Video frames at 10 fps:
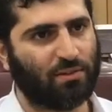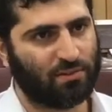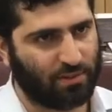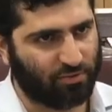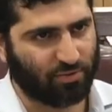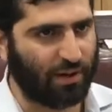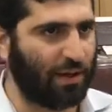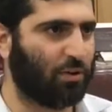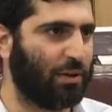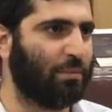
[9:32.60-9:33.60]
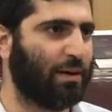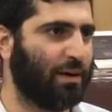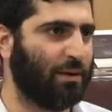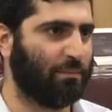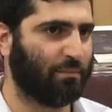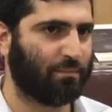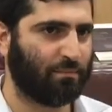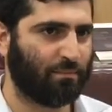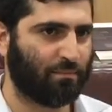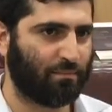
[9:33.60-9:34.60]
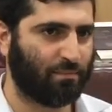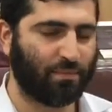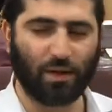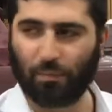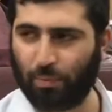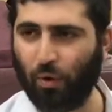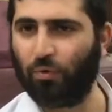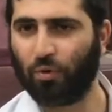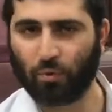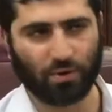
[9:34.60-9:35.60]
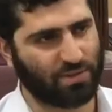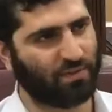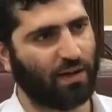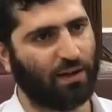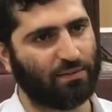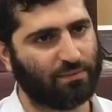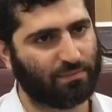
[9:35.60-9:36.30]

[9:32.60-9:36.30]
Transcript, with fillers: divrei Elokim chaim. They're both the words of God.